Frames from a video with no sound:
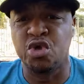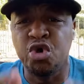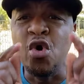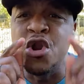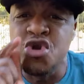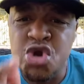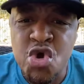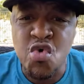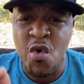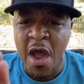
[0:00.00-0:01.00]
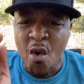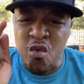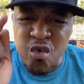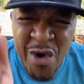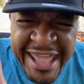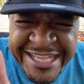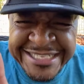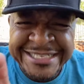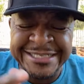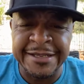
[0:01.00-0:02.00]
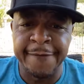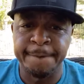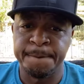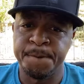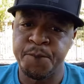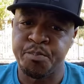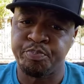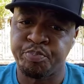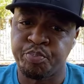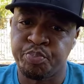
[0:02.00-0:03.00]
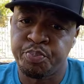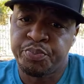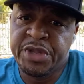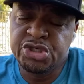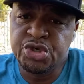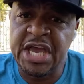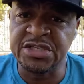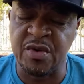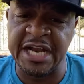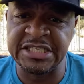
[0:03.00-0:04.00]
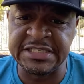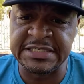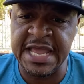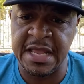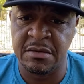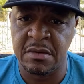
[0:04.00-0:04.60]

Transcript: You're a new race. Did you catch what I just said?